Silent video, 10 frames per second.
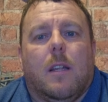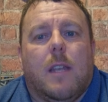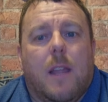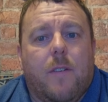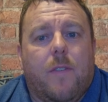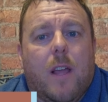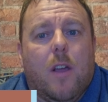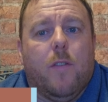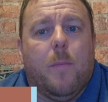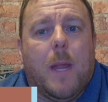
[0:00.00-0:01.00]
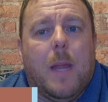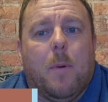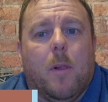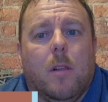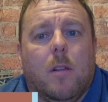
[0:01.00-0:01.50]
Never fly over
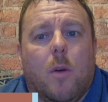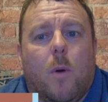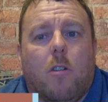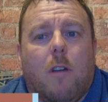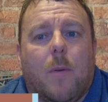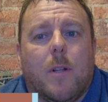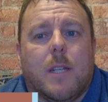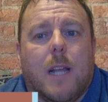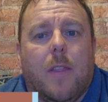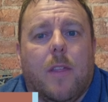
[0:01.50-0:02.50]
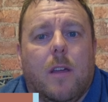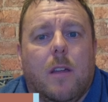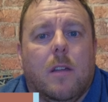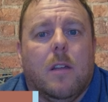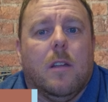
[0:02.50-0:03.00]
people who are crowded together.
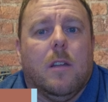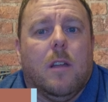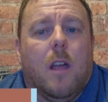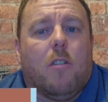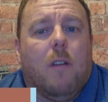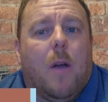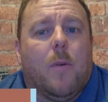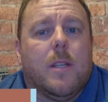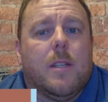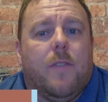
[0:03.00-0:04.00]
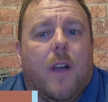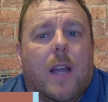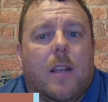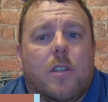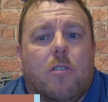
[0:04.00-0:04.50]
A crowd is
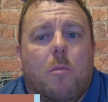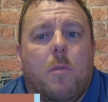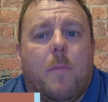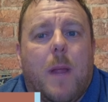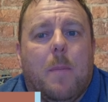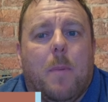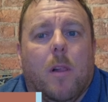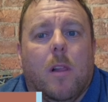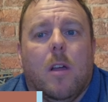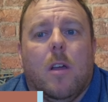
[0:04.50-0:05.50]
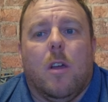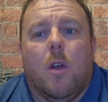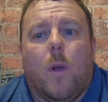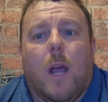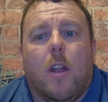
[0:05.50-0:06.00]
defined as a group of people
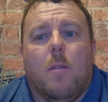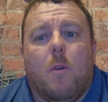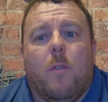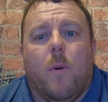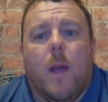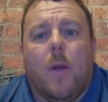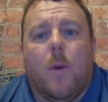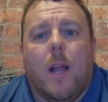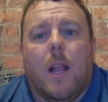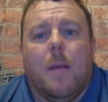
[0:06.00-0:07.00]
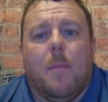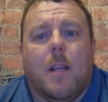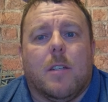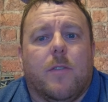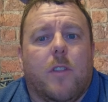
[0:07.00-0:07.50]
who cannot move away quickly
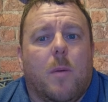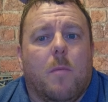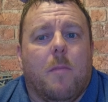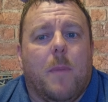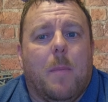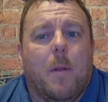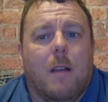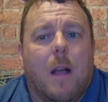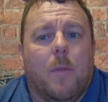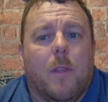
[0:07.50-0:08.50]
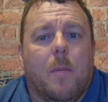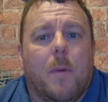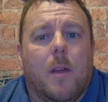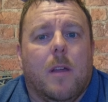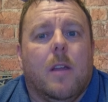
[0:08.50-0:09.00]
because of the number of people around them,
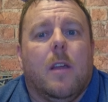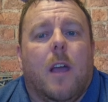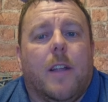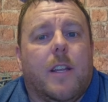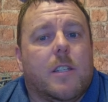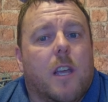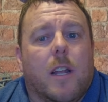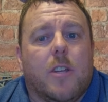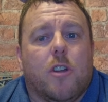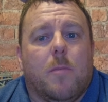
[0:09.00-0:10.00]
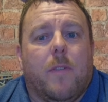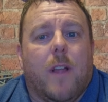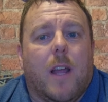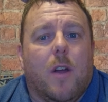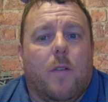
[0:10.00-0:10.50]
and you certainly shouldn't be
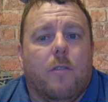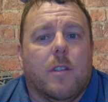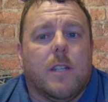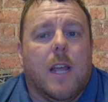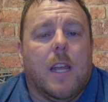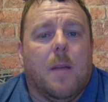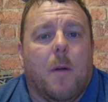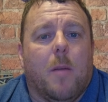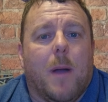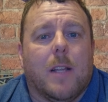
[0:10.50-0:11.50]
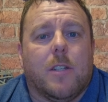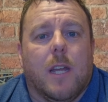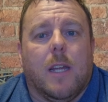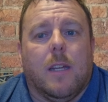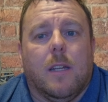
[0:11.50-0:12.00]
flying over a stadium on a match day.